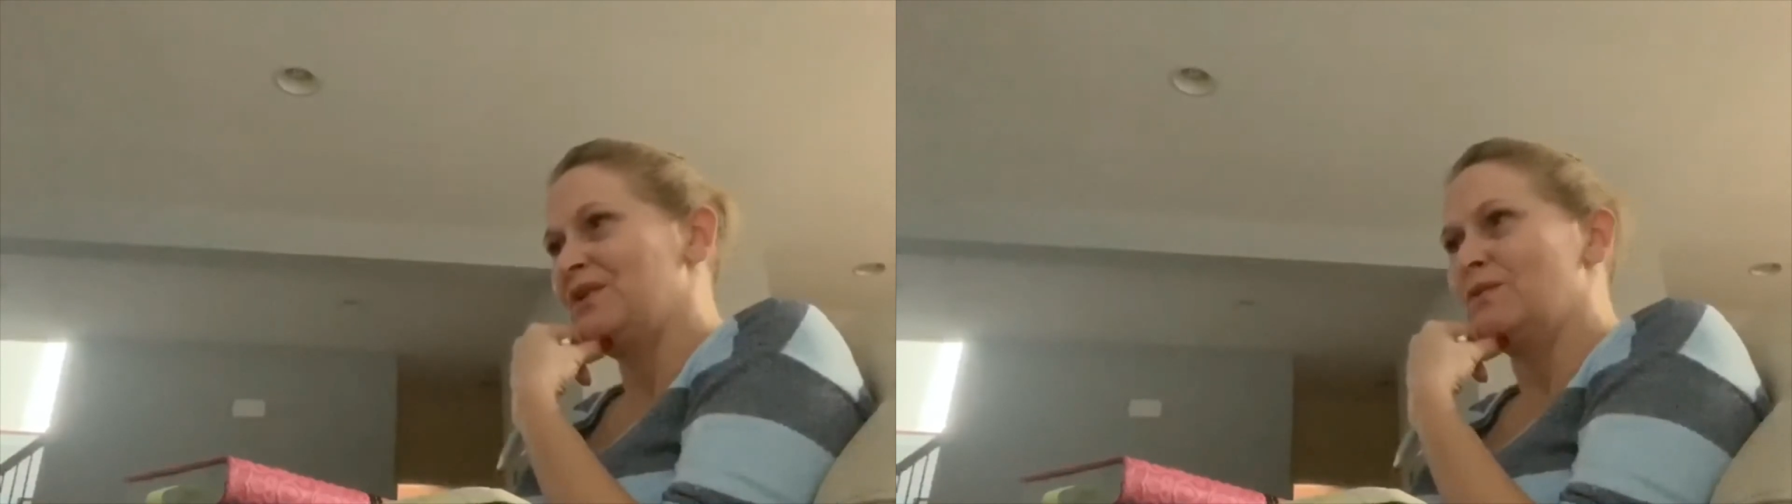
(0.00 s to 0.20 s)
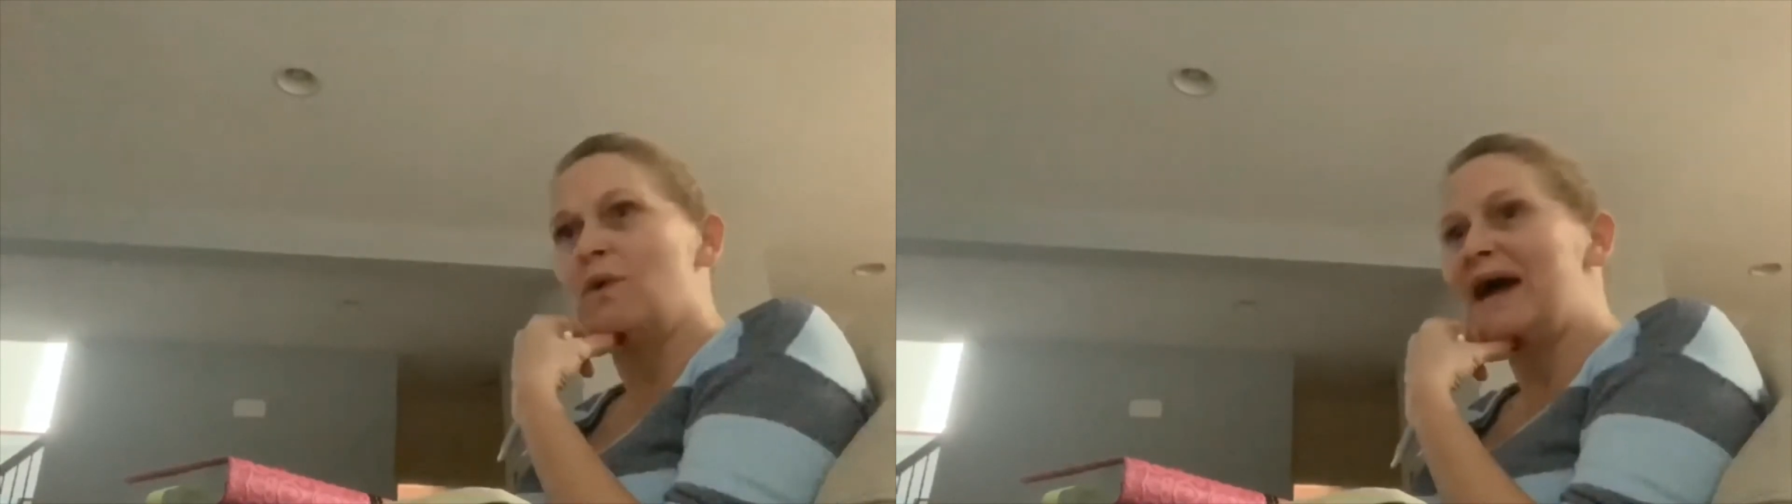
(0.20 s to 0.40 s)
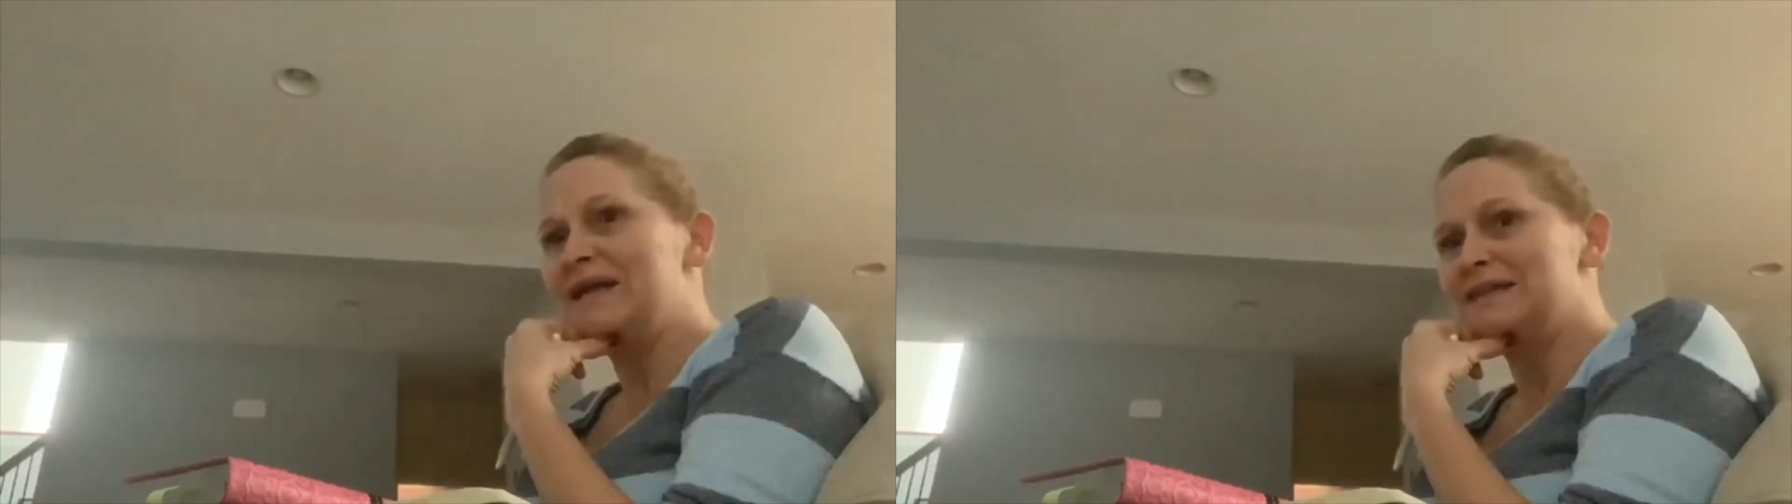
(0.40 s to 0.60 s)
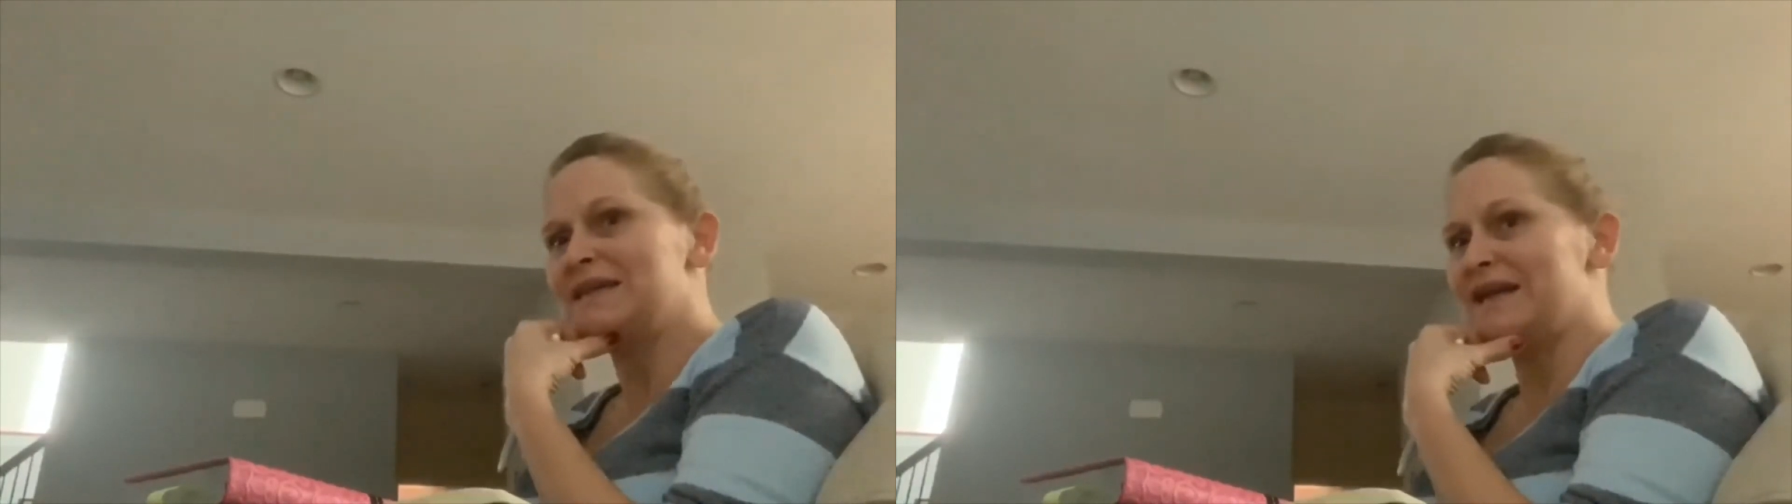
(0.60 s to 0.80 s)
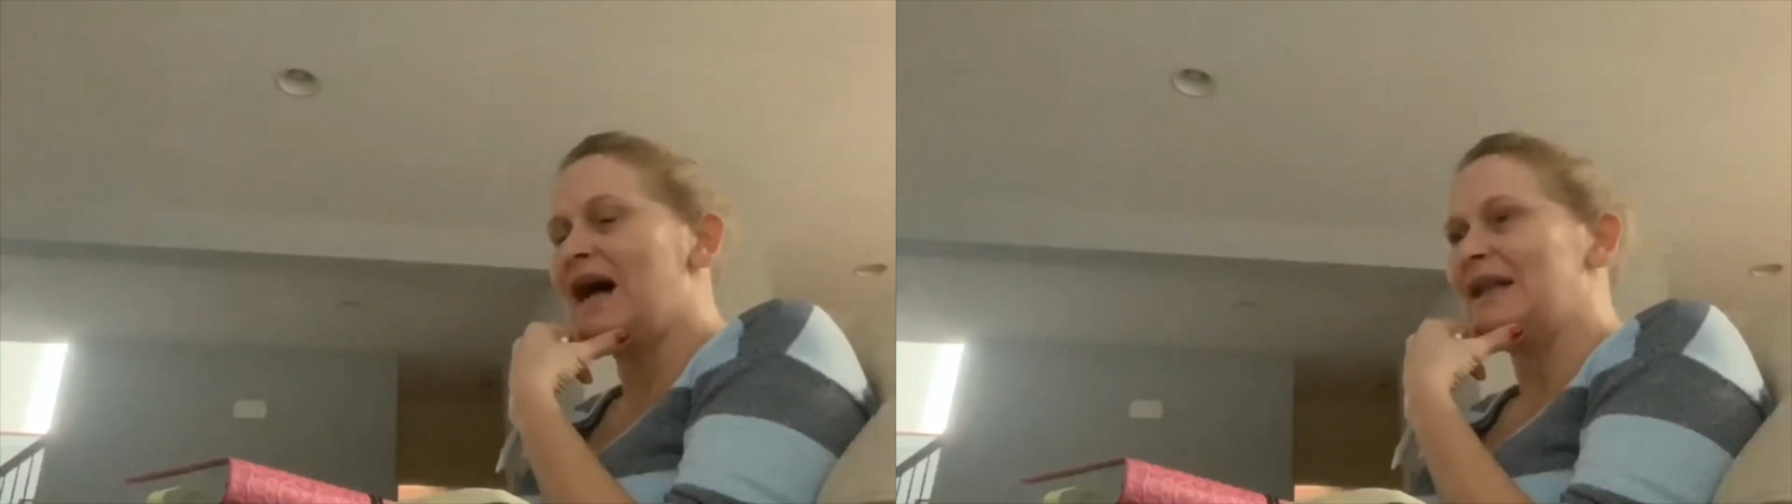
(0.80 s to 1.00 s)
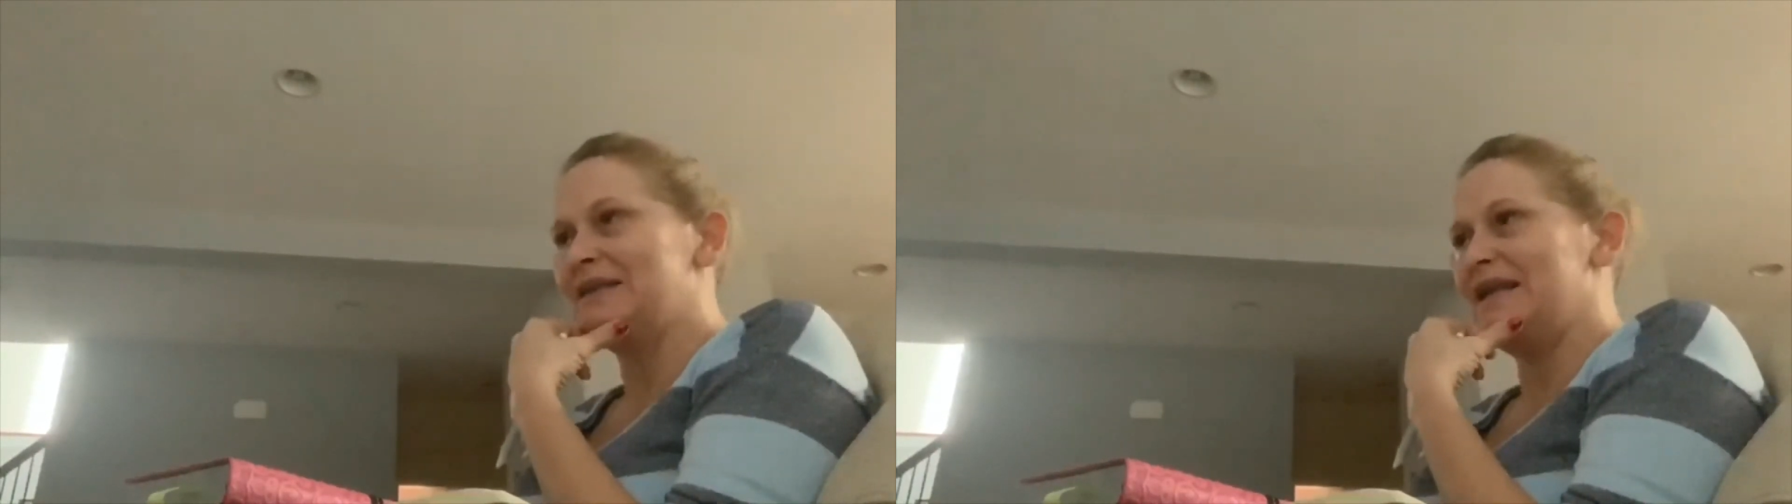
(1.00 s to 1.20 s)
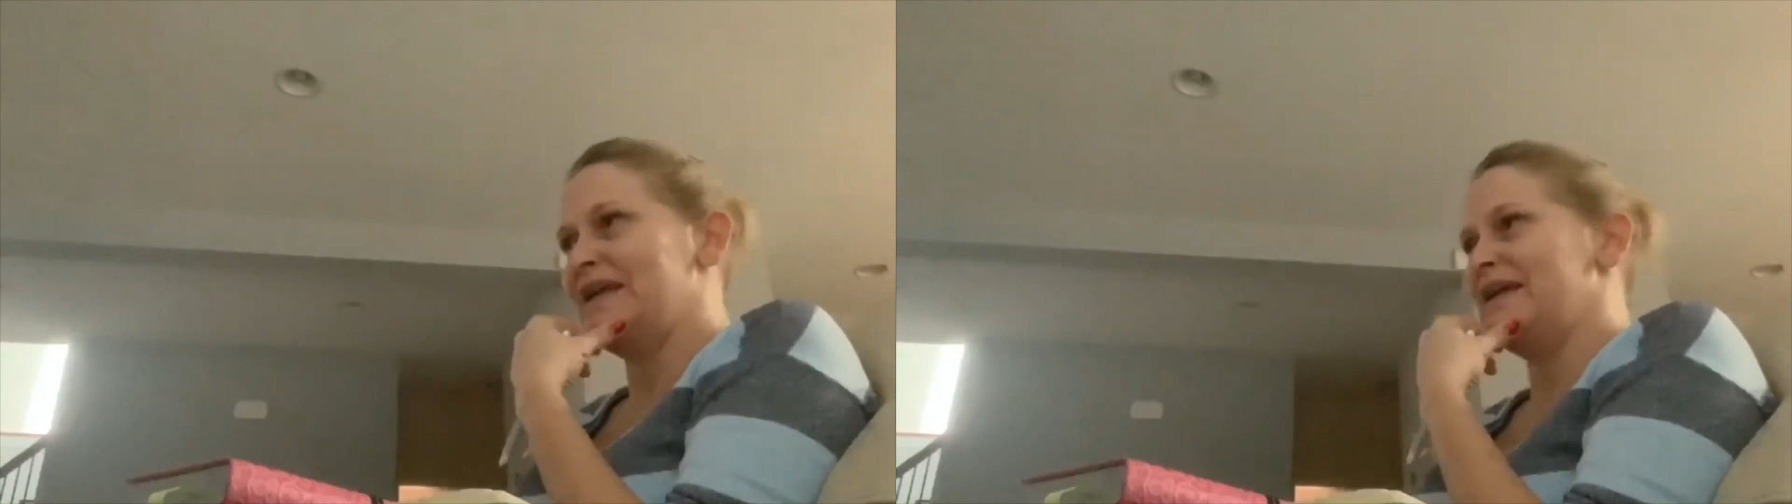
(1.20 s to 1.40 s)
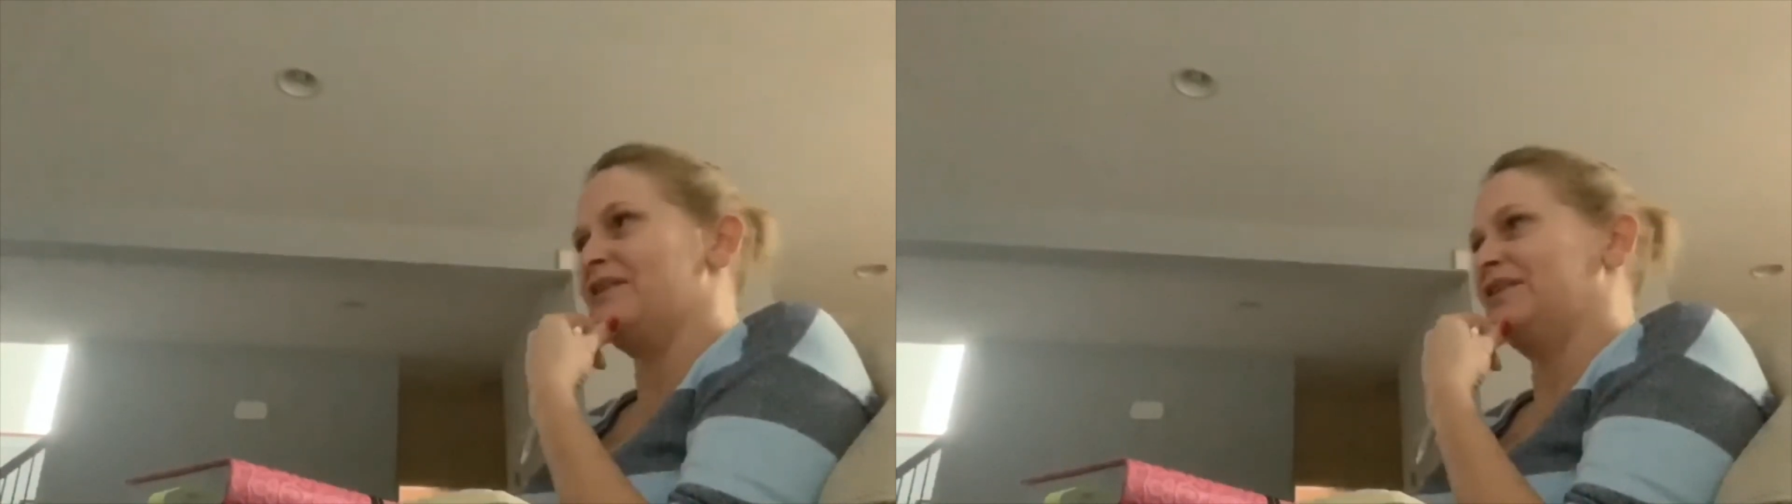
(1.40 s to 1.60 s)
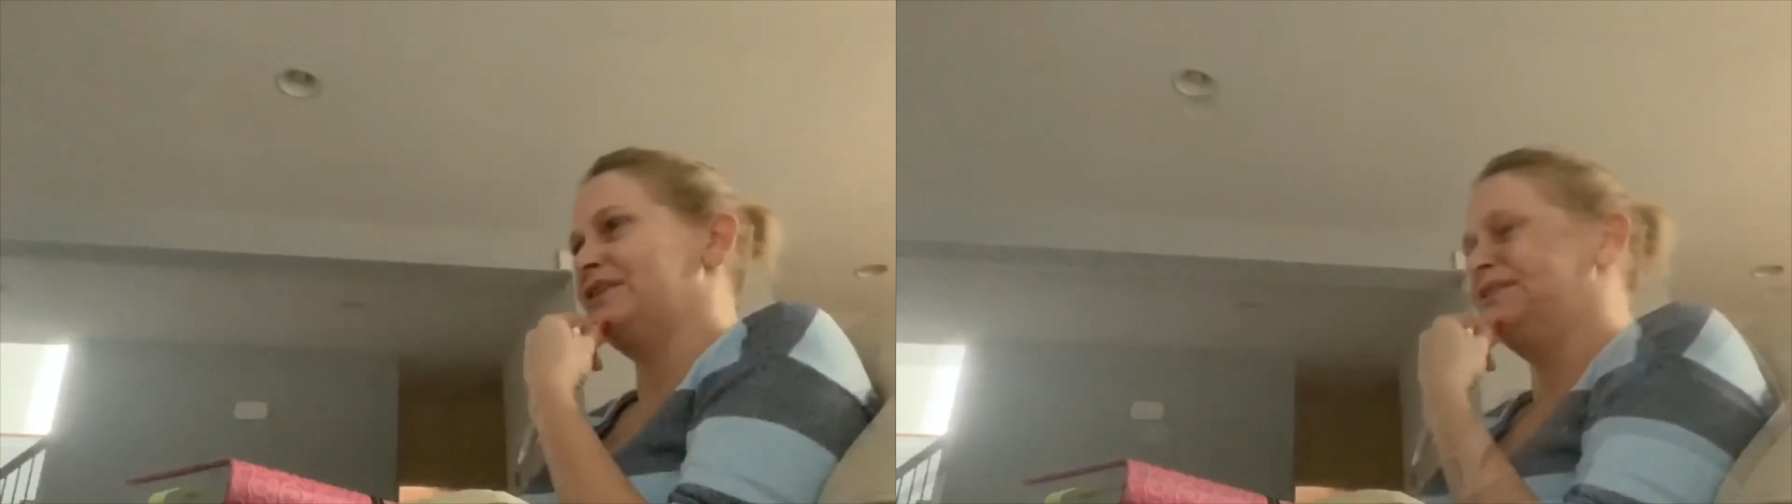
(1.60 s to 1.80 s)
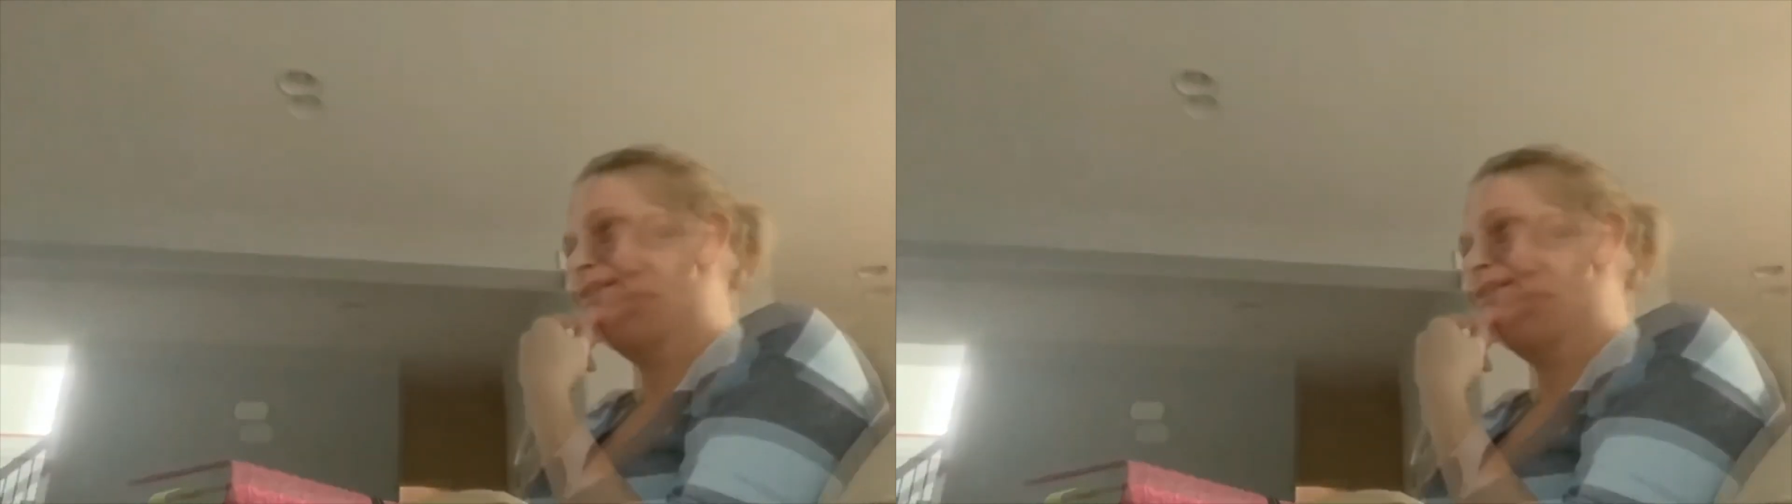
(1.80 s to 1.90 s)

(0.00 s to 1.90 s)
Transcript: Why is that holiday here?